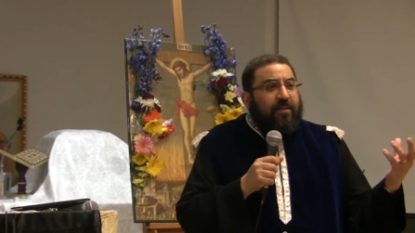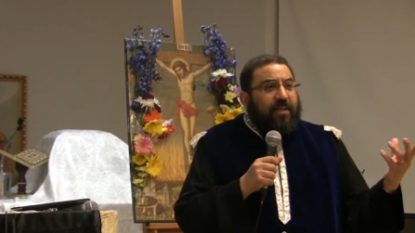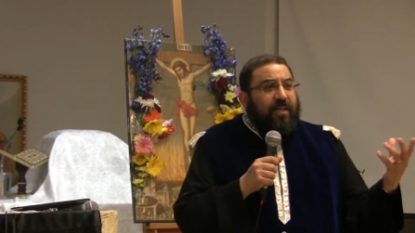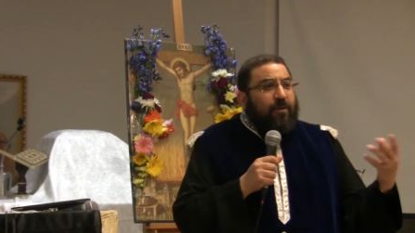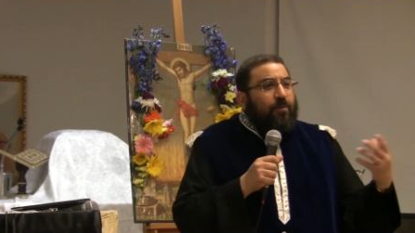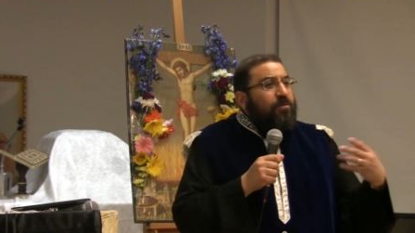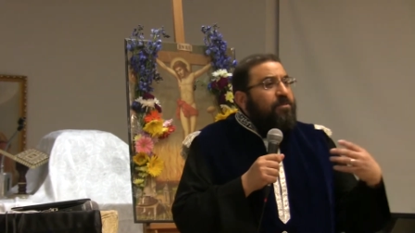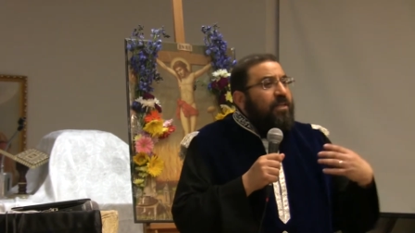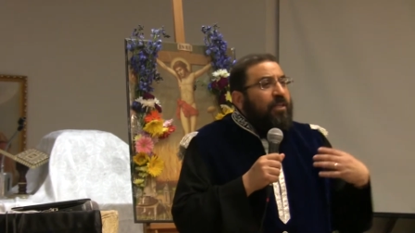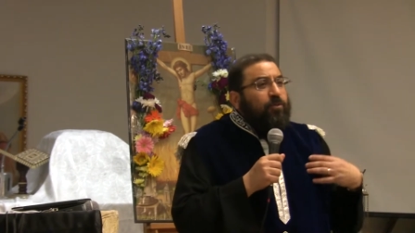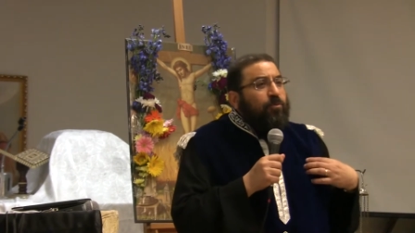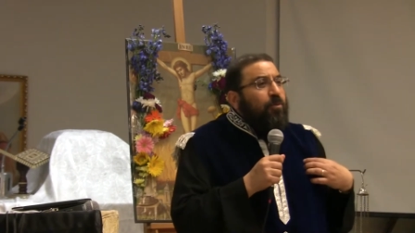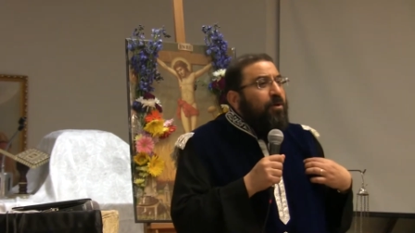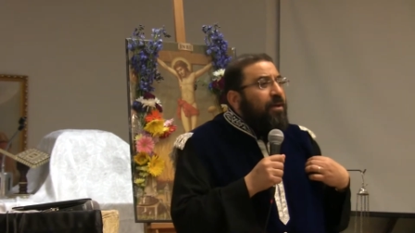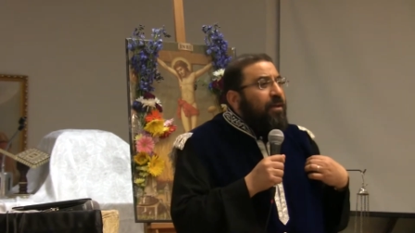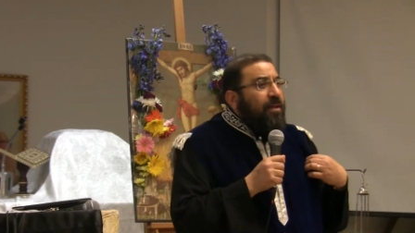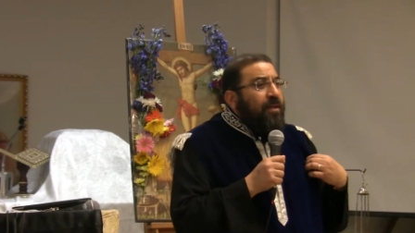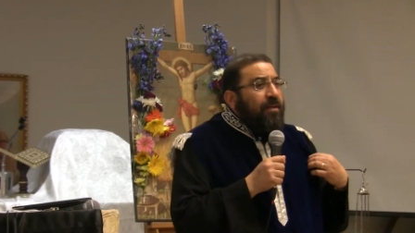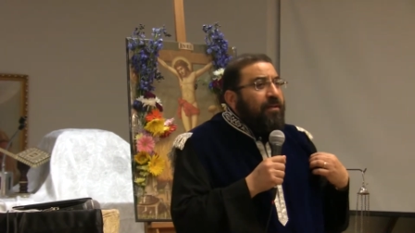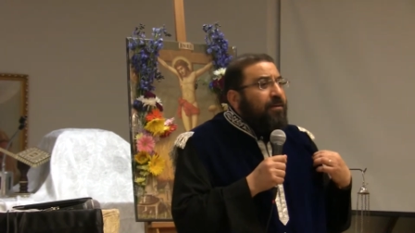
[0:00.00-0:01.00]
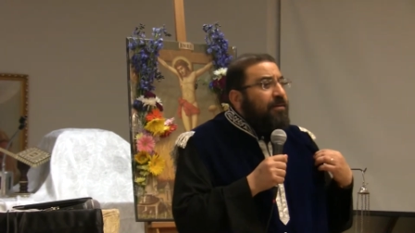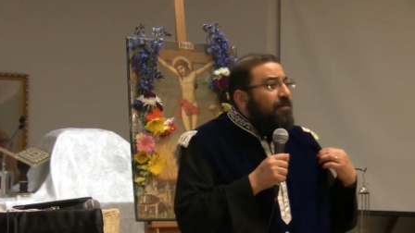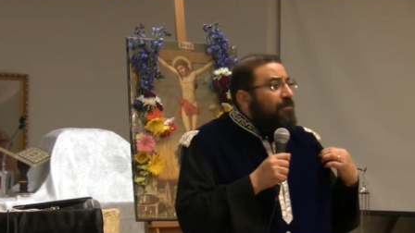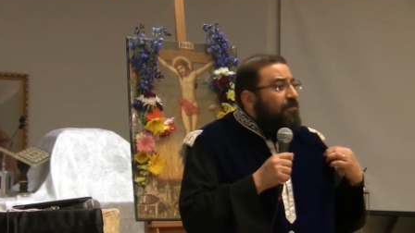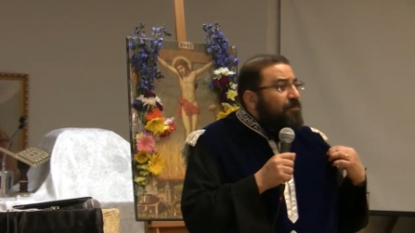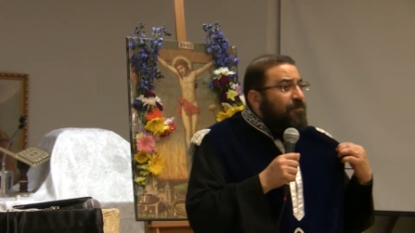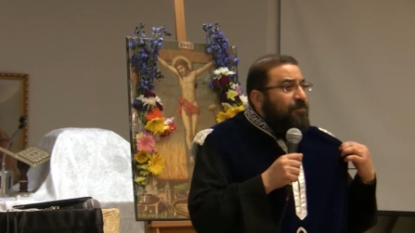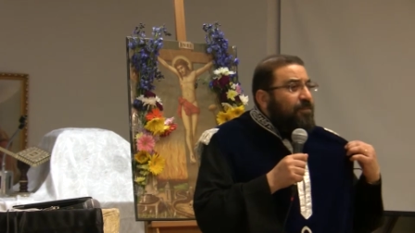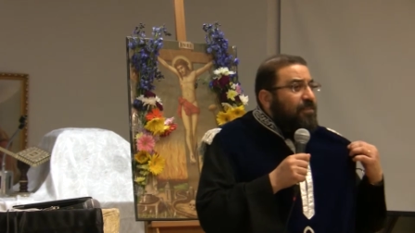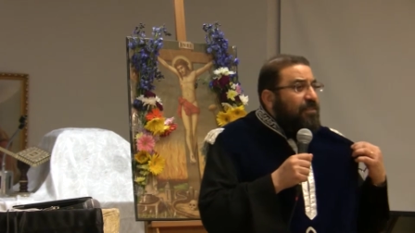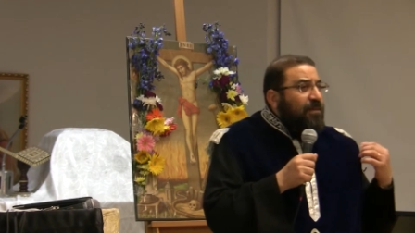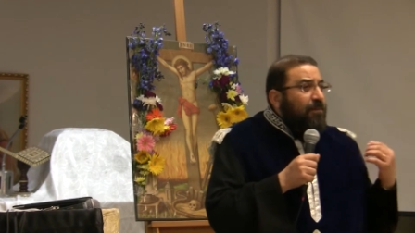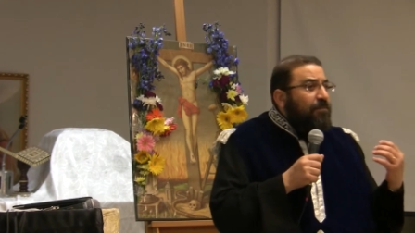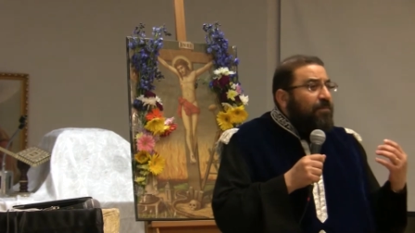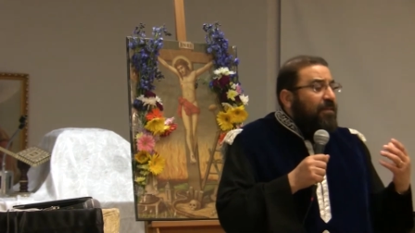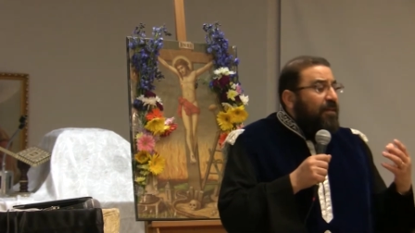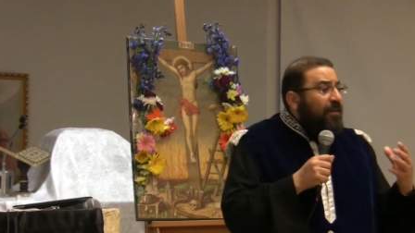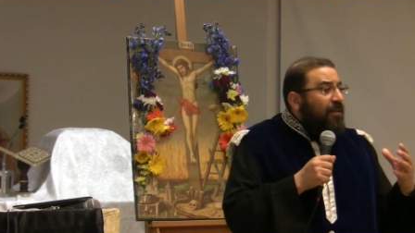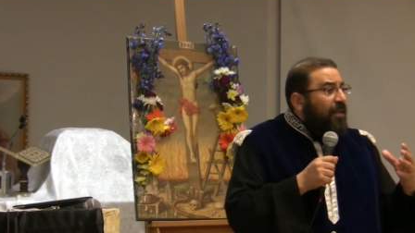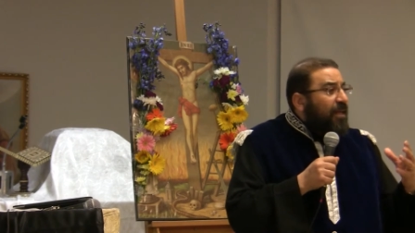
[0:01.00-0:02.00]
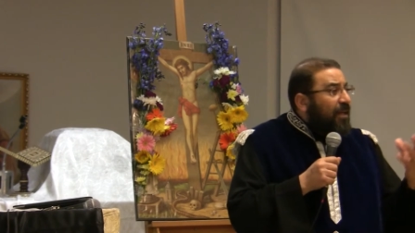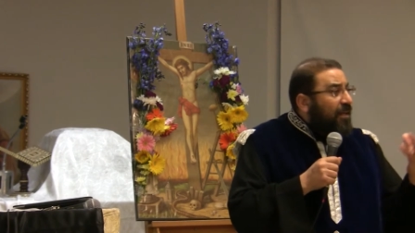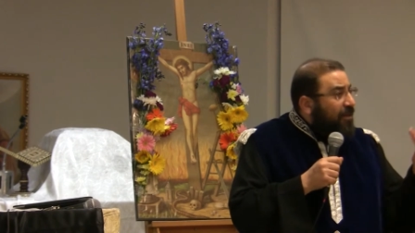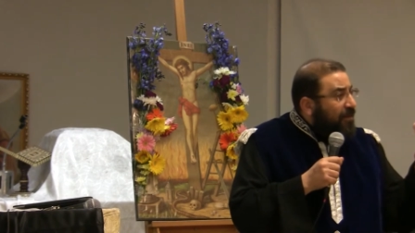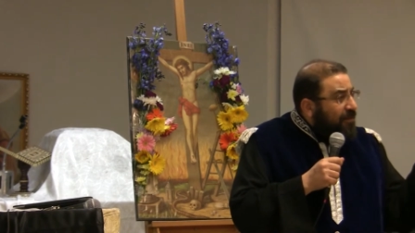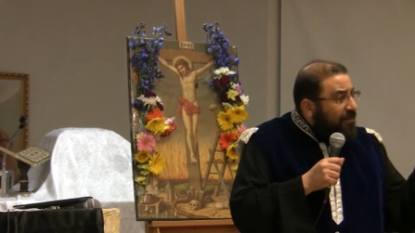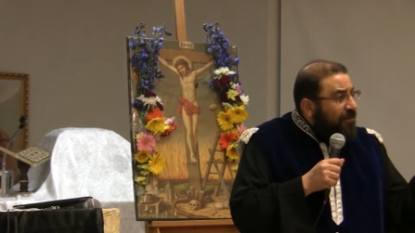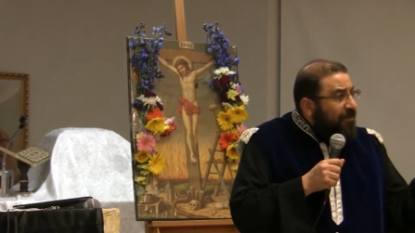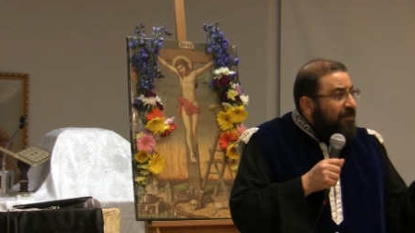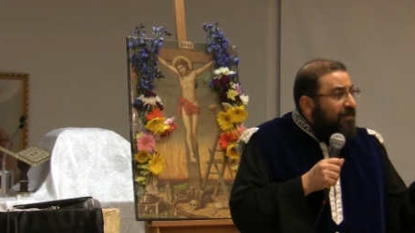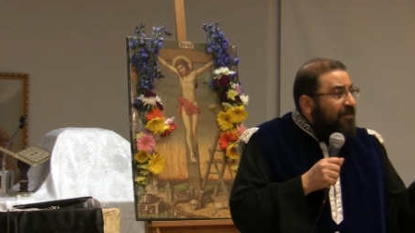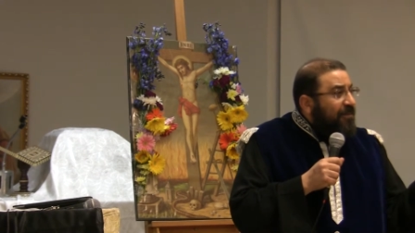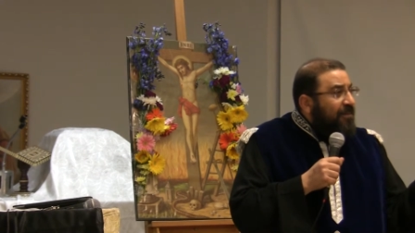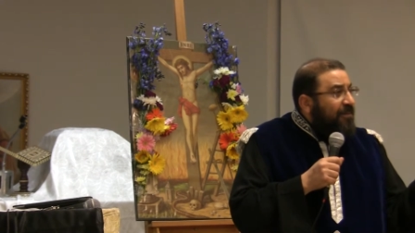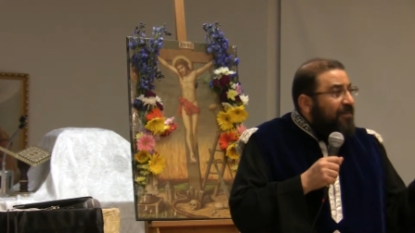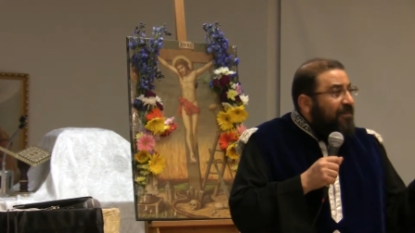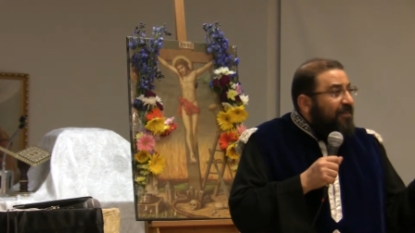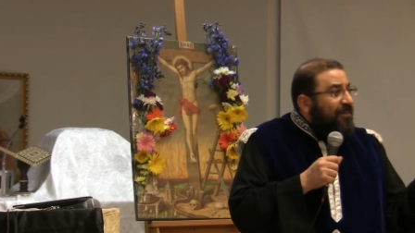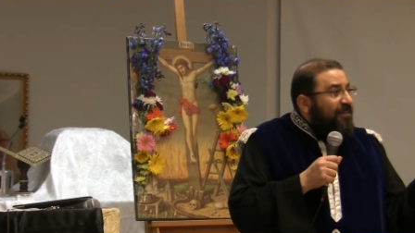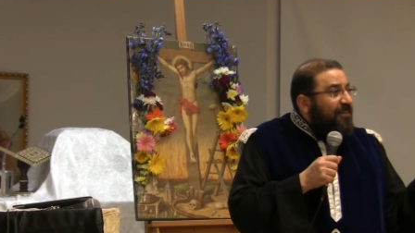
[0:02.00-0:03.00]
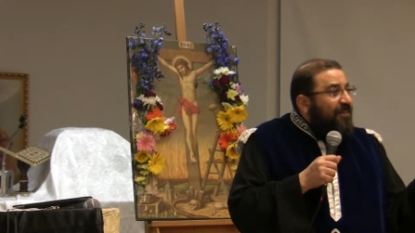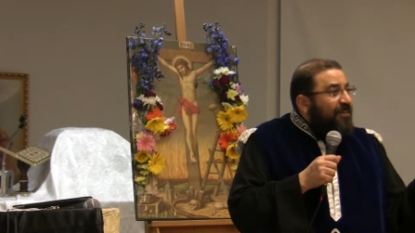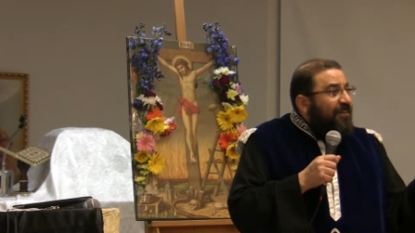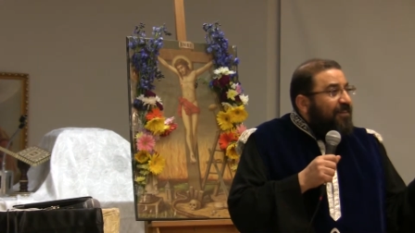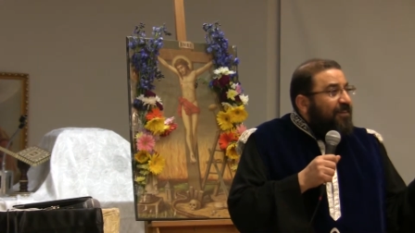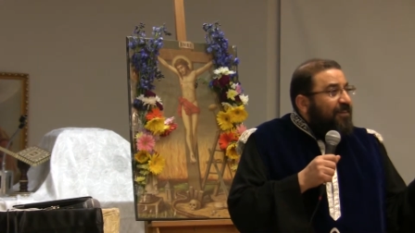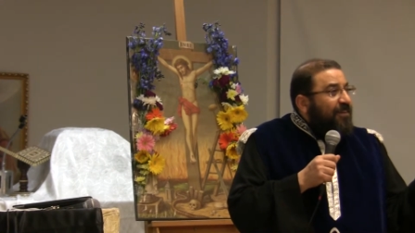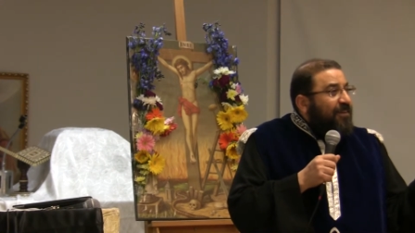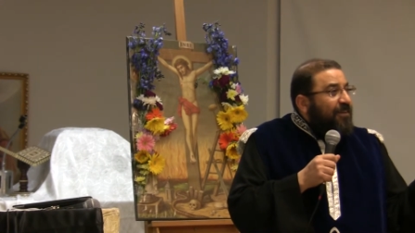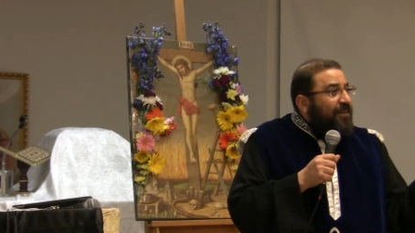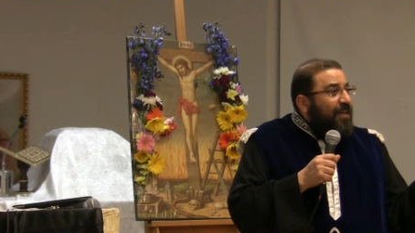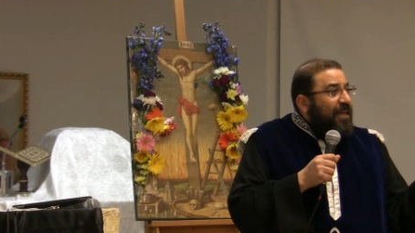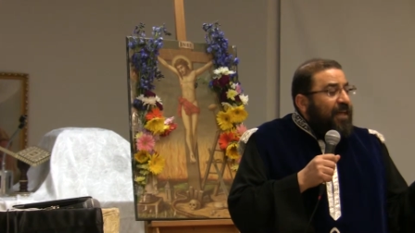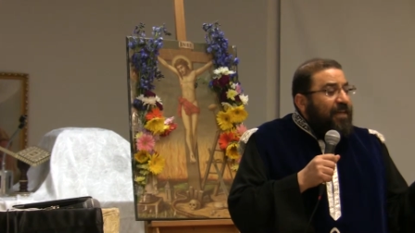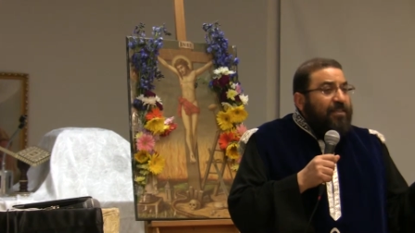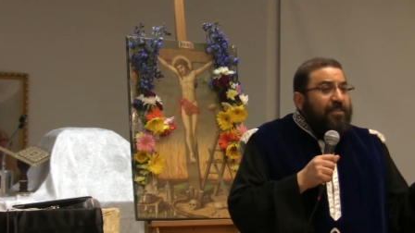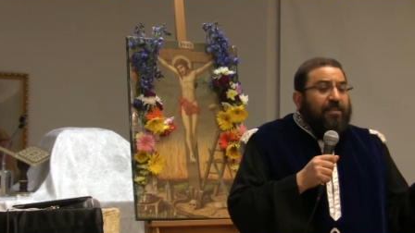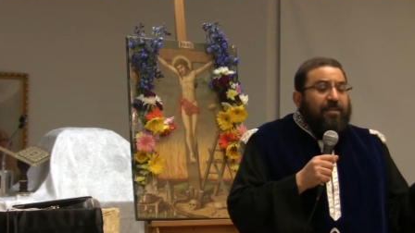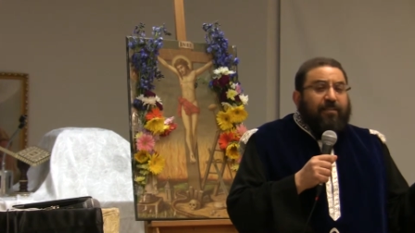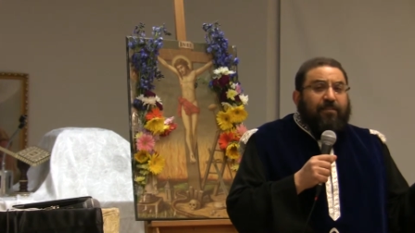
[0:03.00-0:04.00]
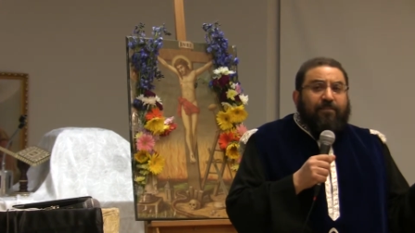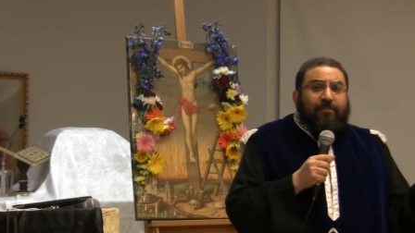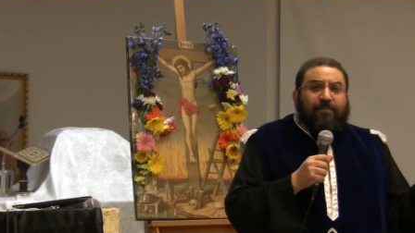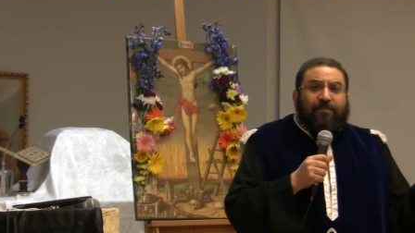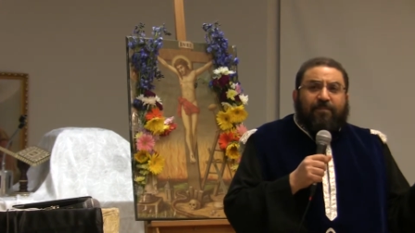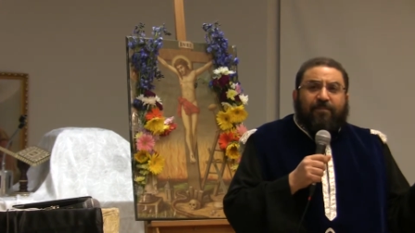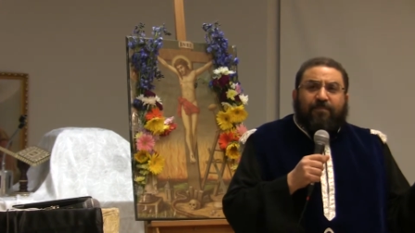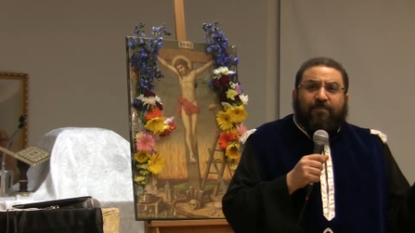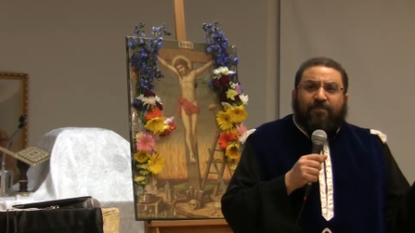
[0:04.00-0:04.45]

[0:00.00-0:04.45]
He was not wearing something like excellent.